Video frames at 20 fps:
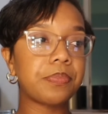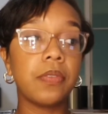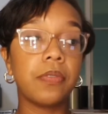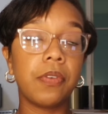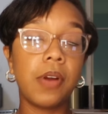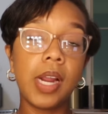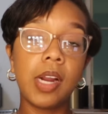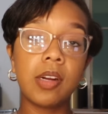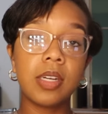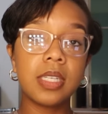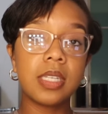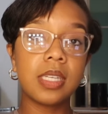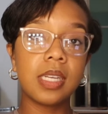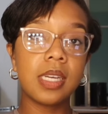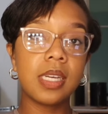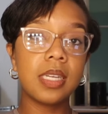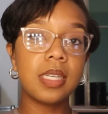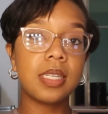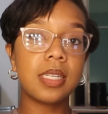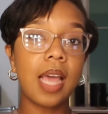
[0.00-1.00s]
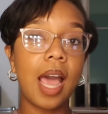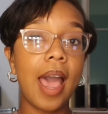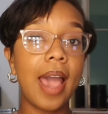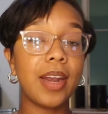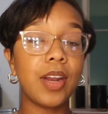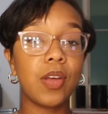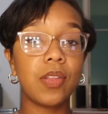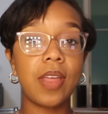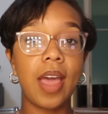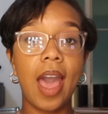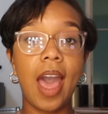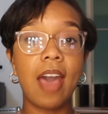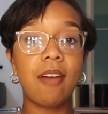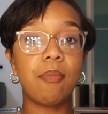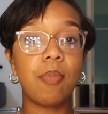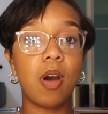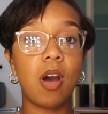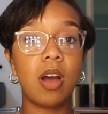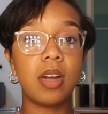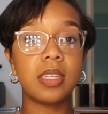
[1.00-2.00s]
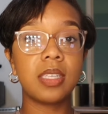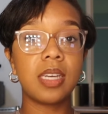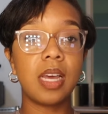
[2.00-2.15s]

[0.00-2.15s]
Fragrances, I know that I bought